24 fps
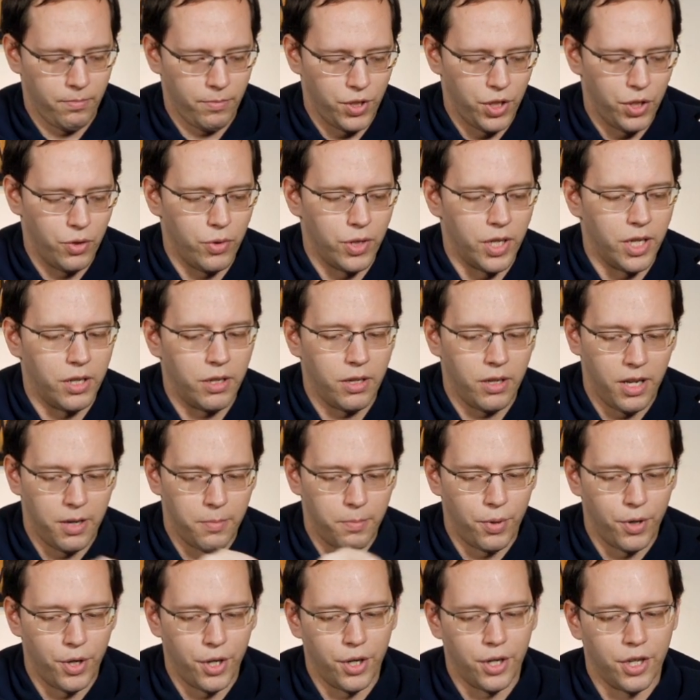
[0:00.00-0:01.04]
unit
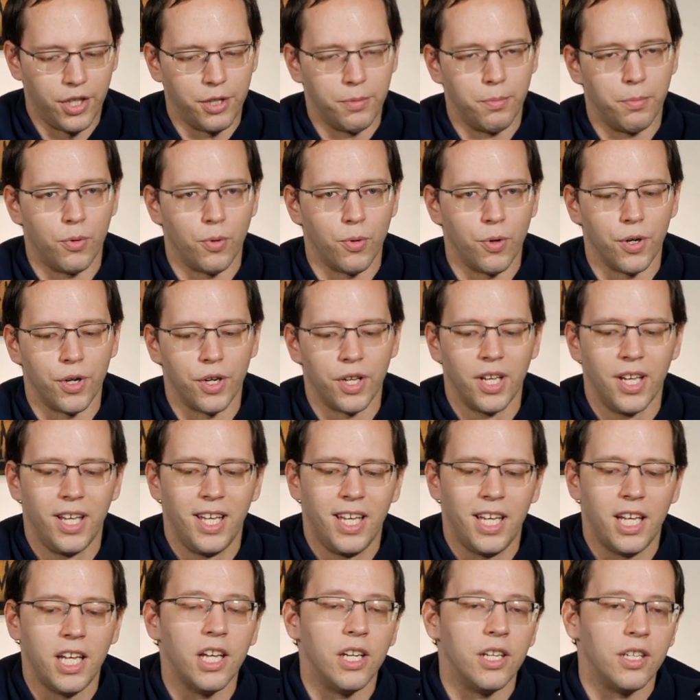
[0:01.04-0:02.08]
and put it on the board
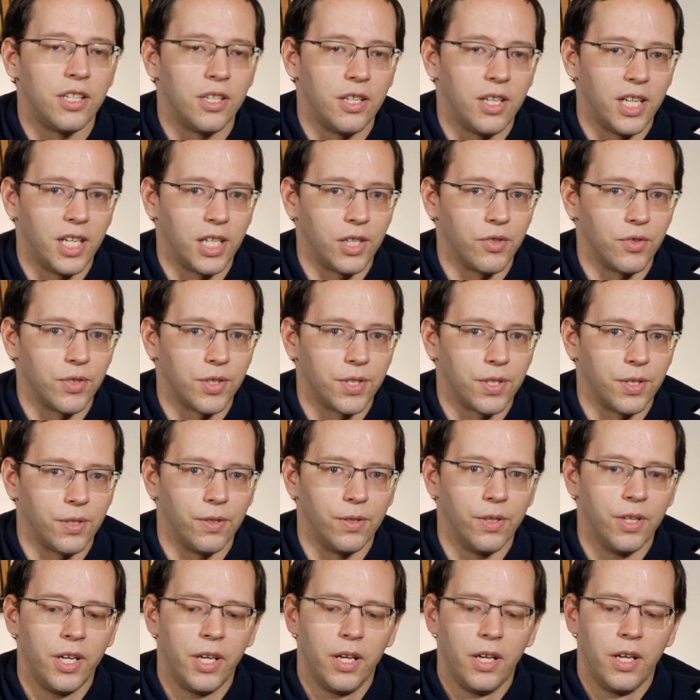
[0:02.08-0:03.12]
into
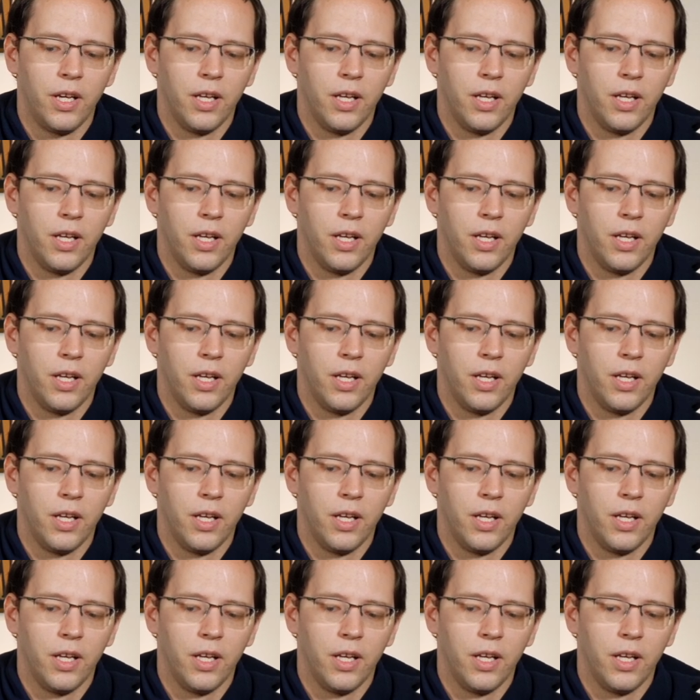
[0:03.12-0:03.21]
Yggdrasil.